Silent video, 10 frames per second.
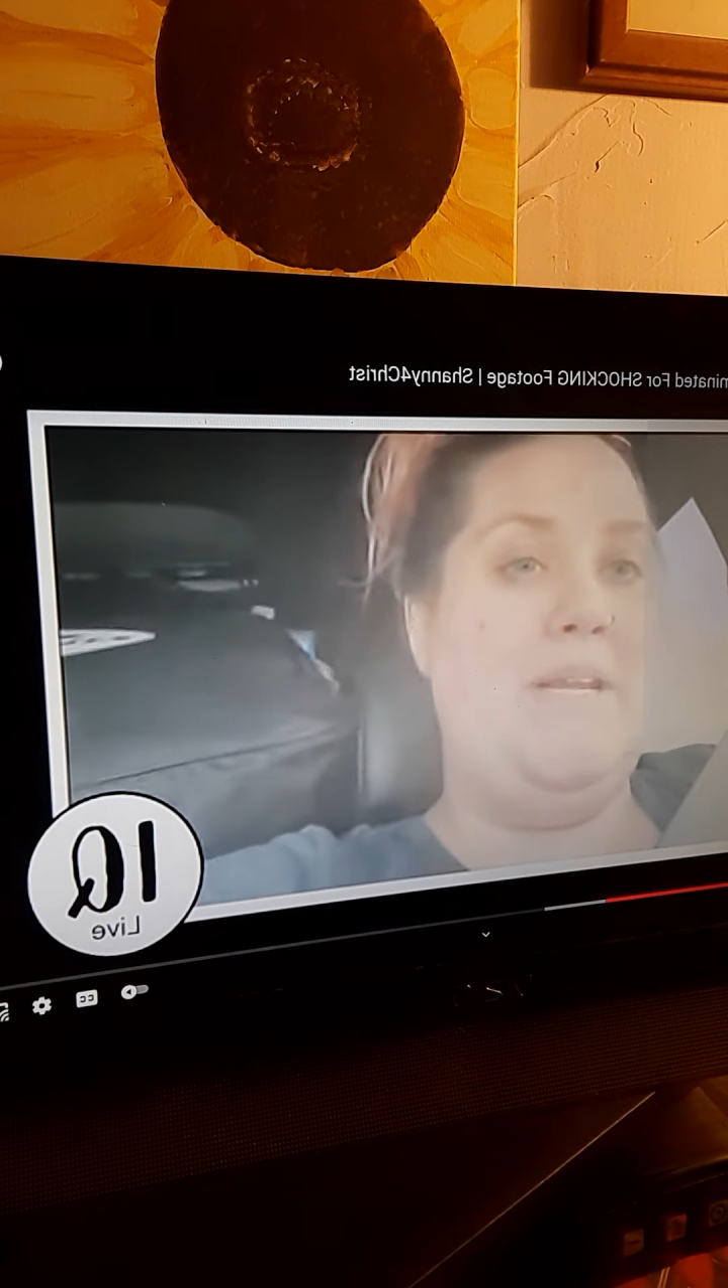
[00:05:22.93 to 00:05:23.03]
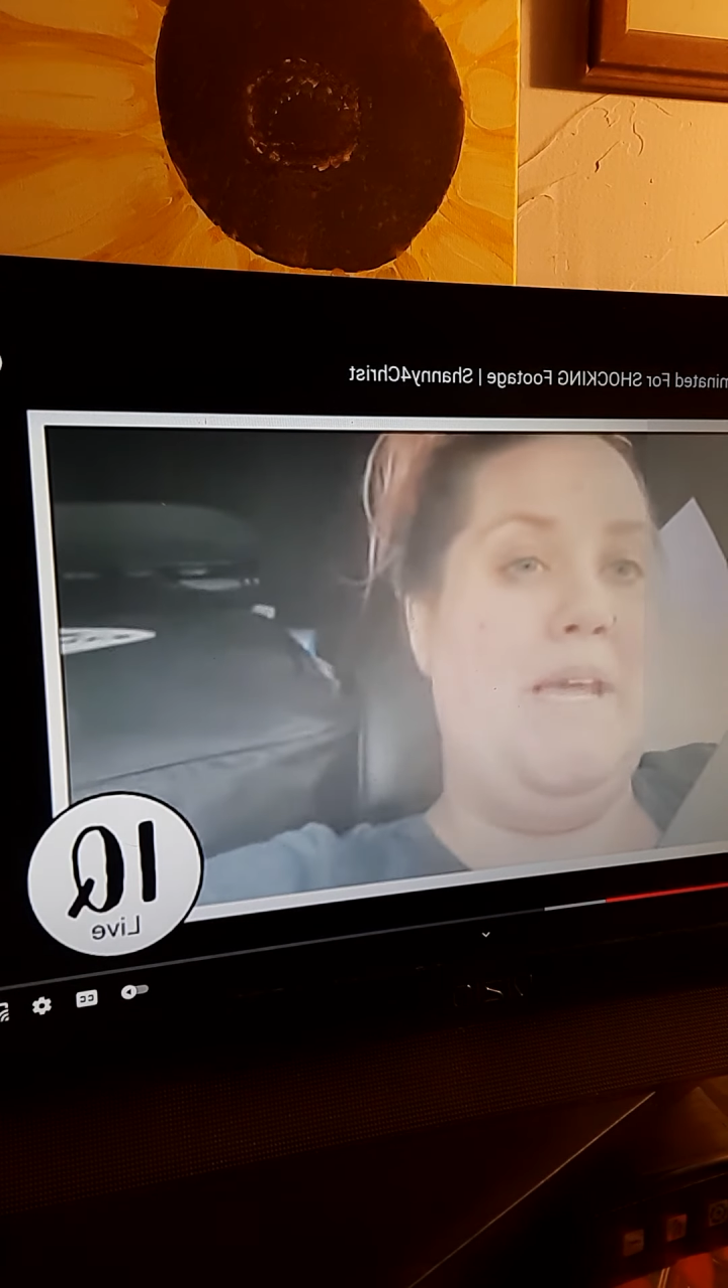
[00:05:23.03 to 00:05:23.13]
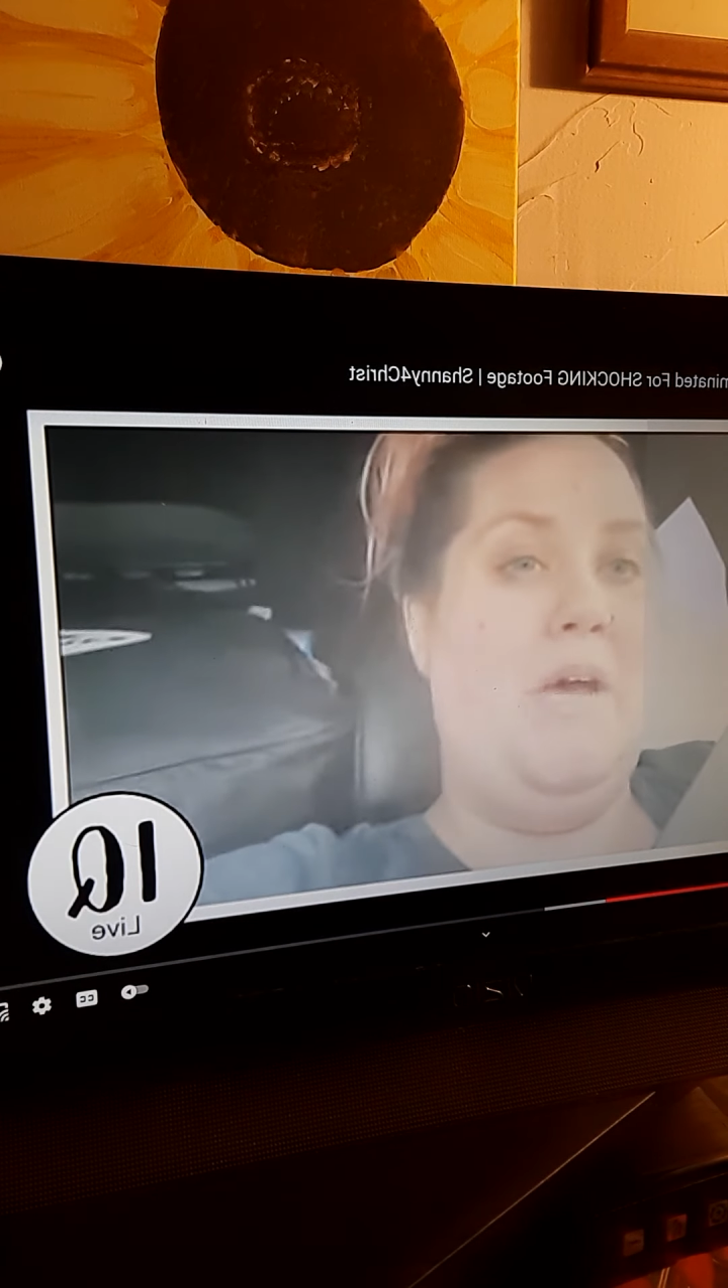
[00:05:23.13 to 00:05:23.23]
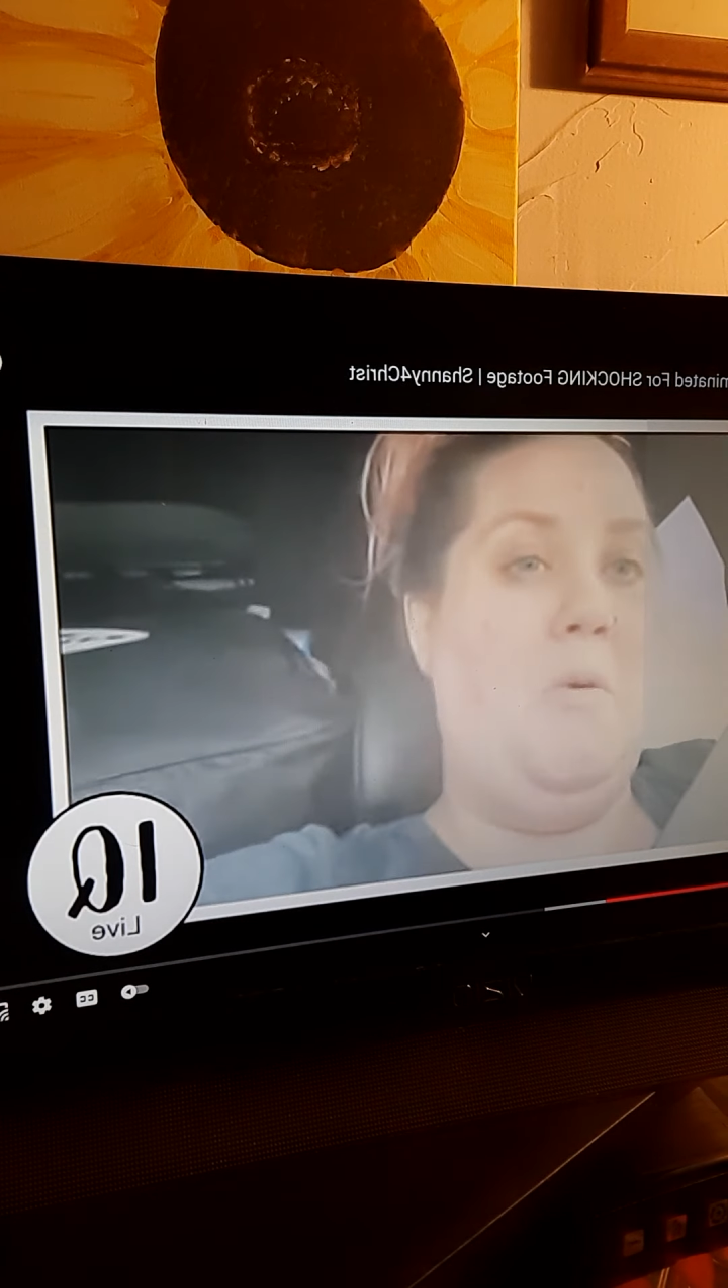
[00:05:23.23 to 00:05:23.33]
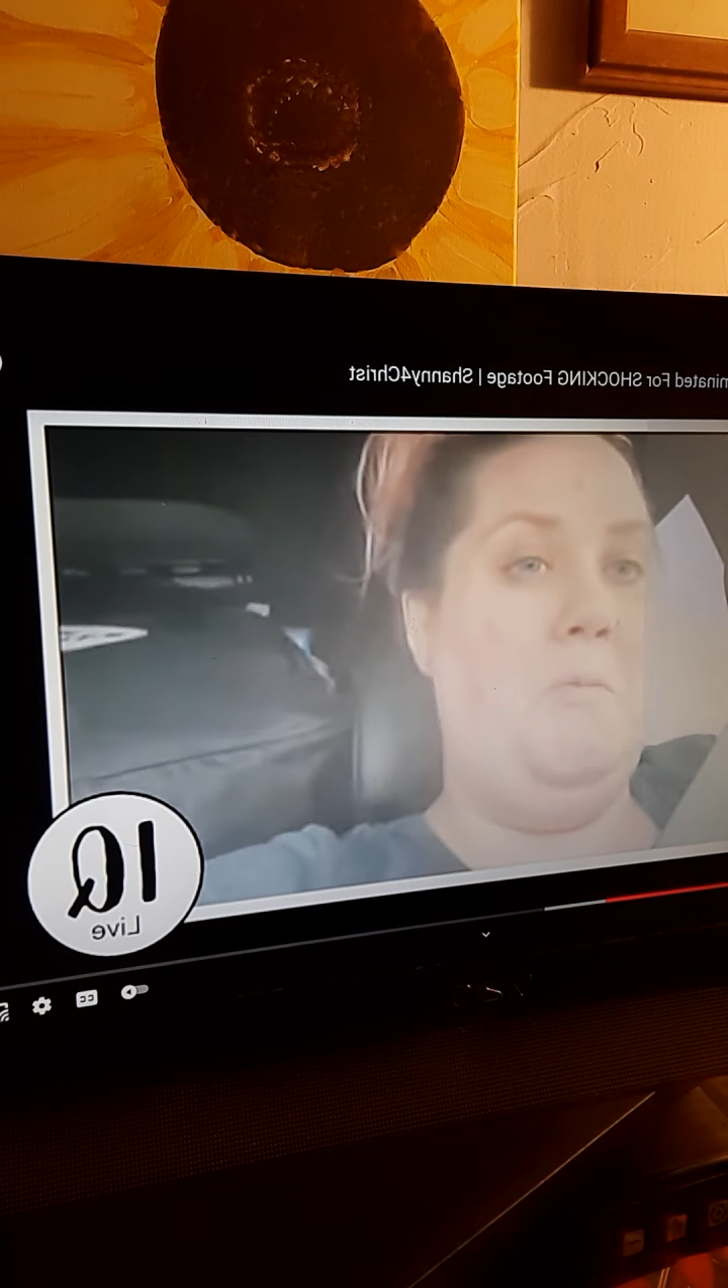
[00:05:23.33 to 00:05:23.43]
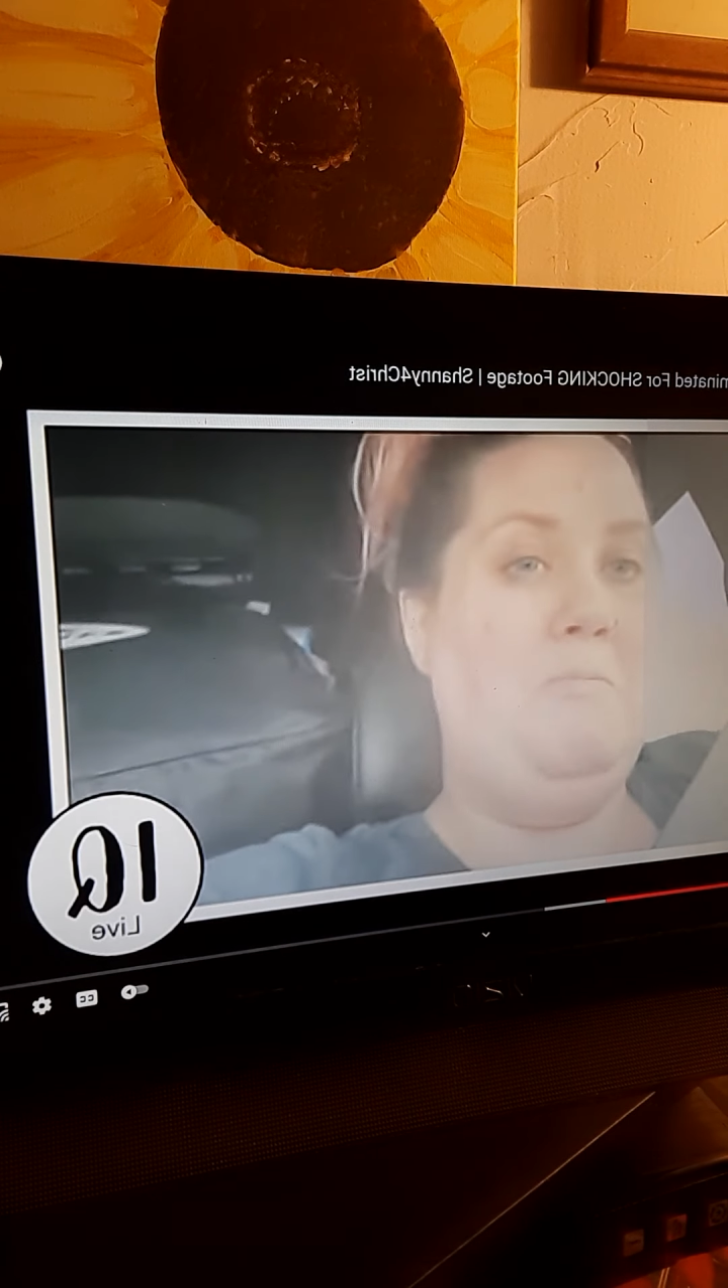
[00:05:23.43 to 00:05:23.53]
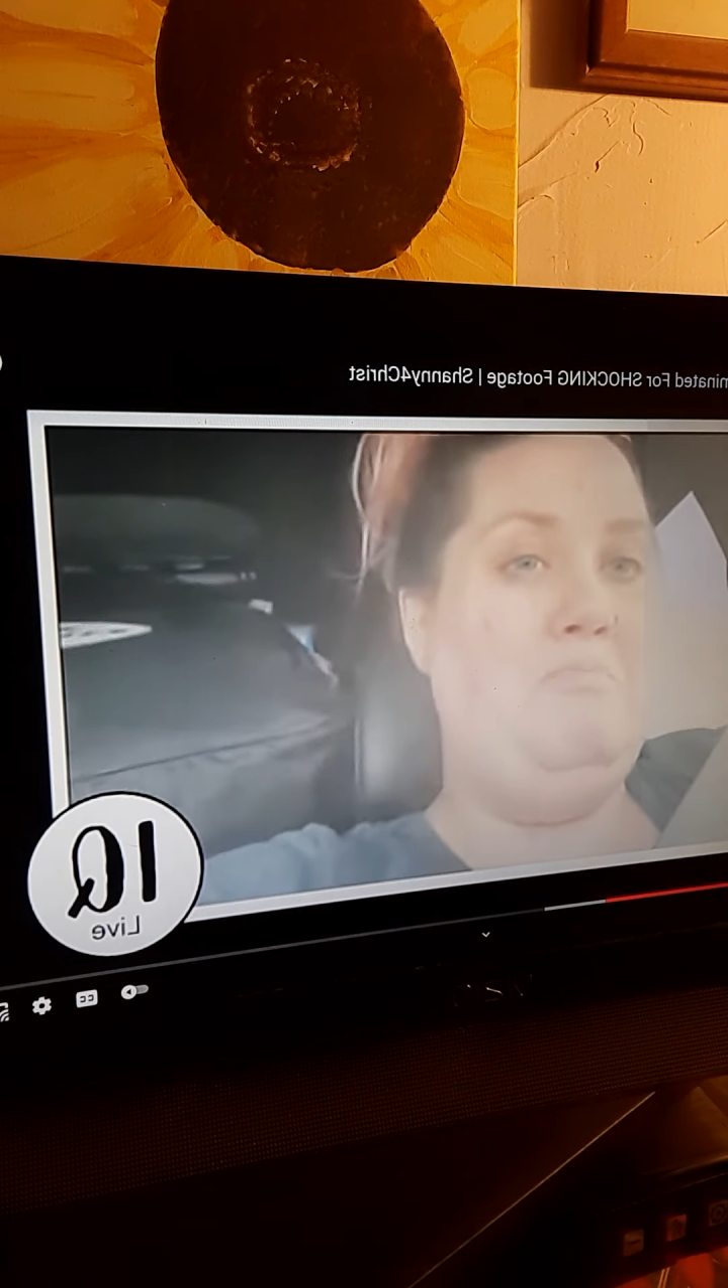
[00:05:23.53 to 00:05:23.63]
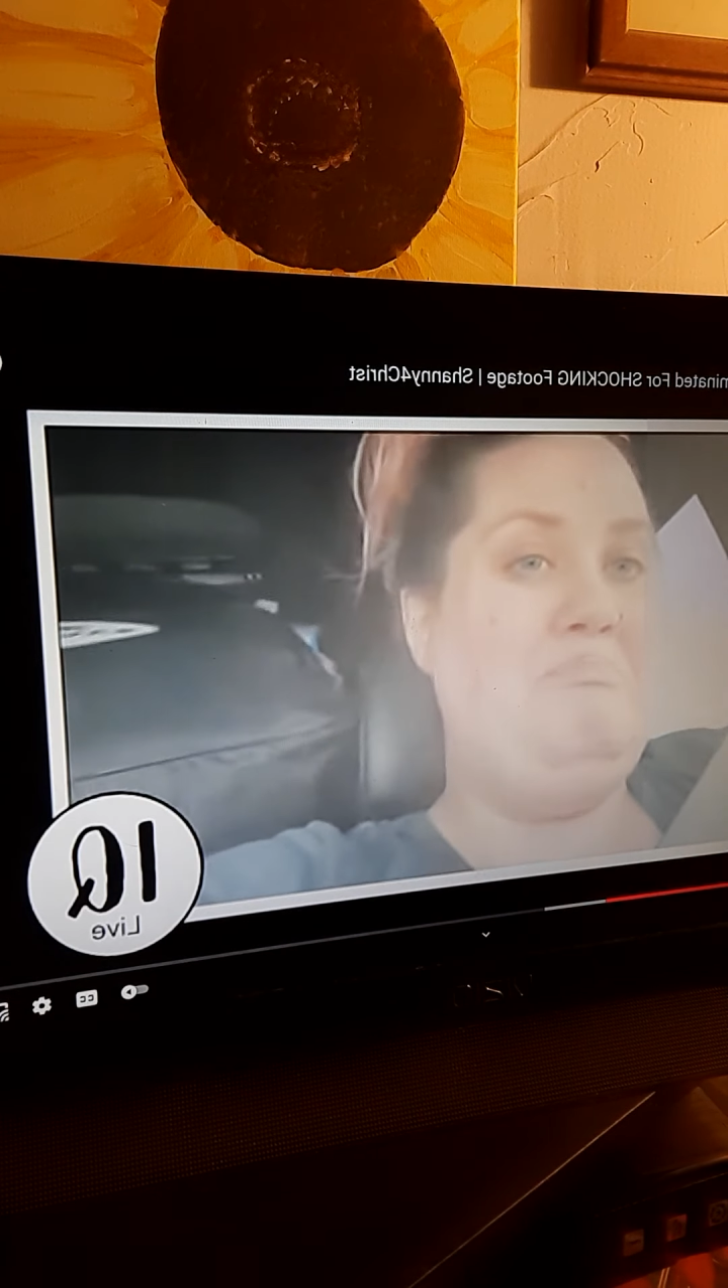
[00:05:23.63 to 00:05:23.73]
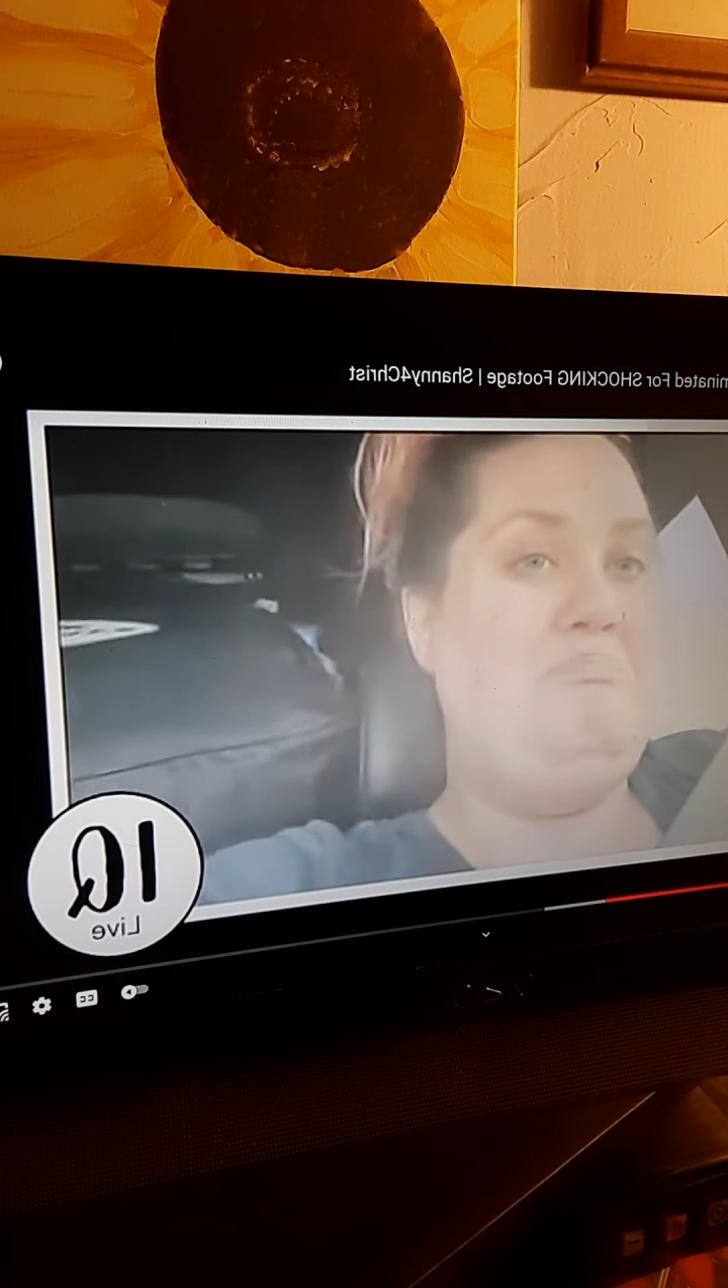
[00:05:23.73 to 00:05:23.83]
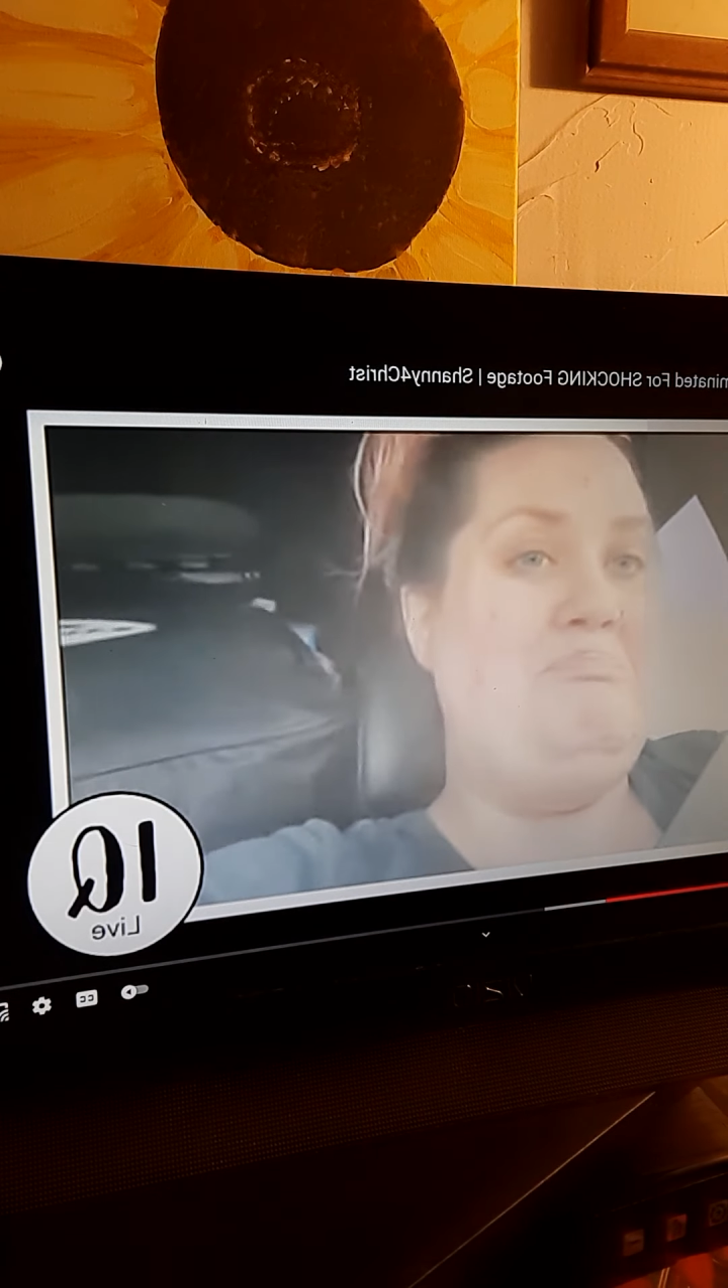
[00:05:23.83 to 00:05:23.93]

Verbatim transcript: right now.